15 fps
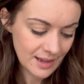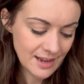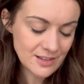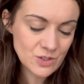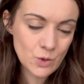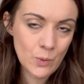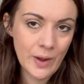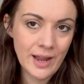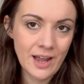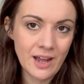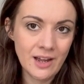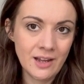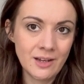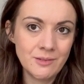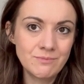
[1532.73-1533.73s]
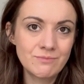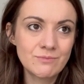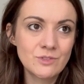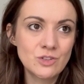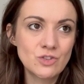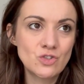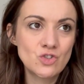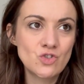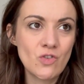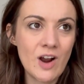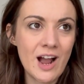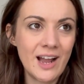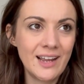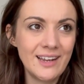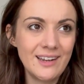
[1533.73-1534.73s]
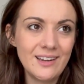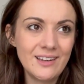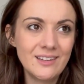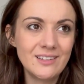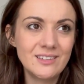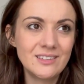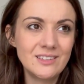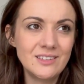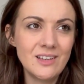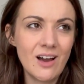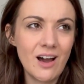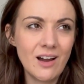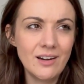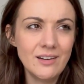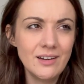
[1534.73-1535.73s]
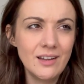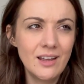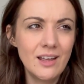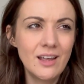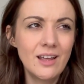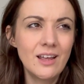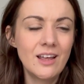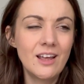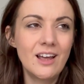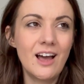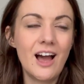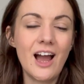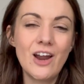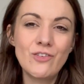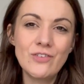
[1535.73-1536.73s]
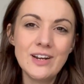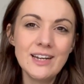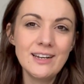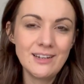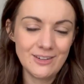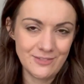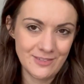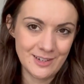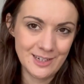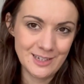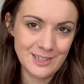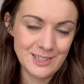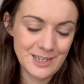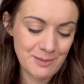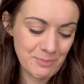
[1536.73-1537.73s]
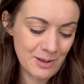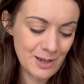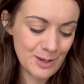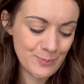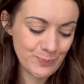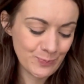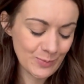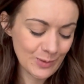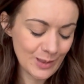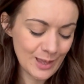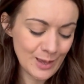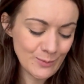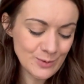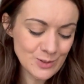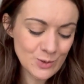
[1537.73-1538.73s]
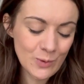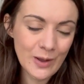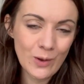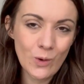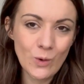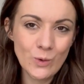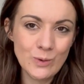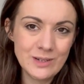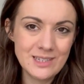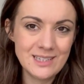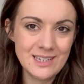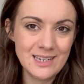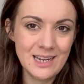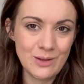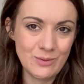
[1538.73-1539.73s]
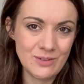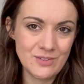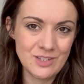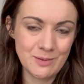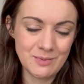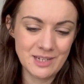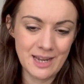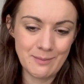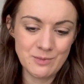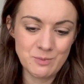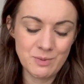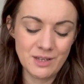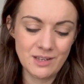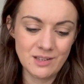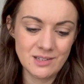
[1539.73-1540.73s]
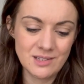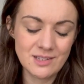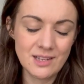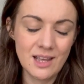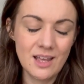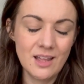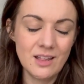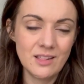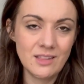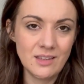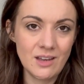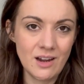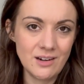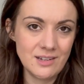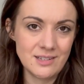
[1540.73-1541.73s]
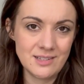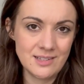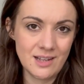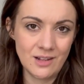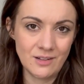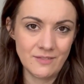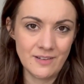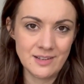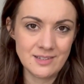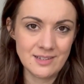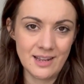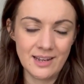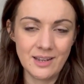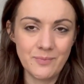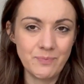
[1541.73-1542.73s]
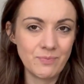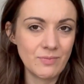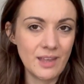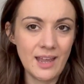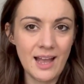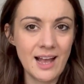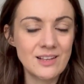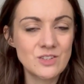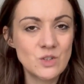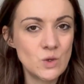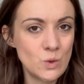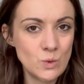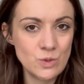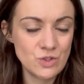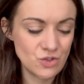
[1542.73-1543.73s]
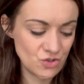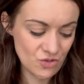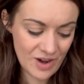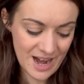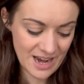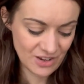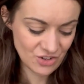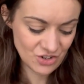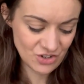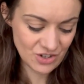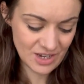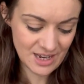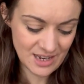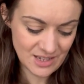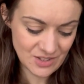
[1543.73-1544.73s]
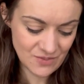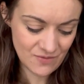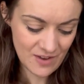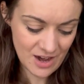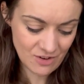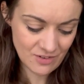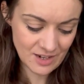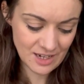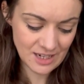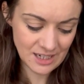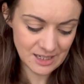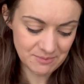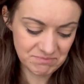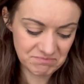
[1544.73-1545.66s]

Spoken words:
quite a dry yarn. I really love it, but it was quite awkward to knit with sometimes because the yarn itself has like, it has no stretch. It's very